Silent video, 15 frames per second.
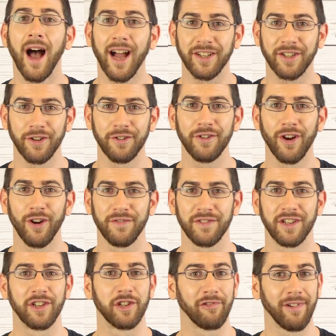I don't
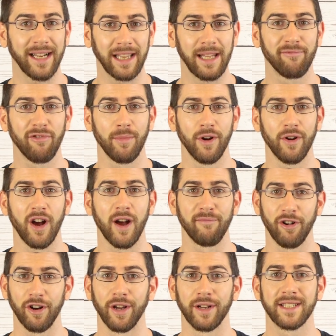often directly promote our
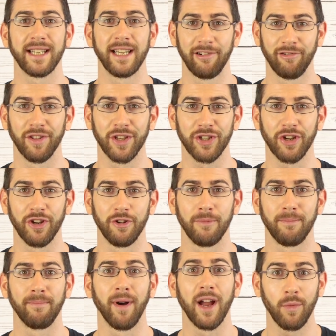products here on the show,
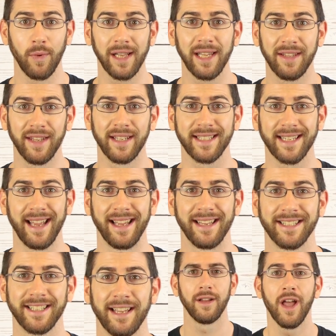but I will in this
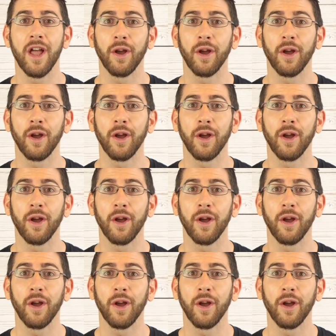case.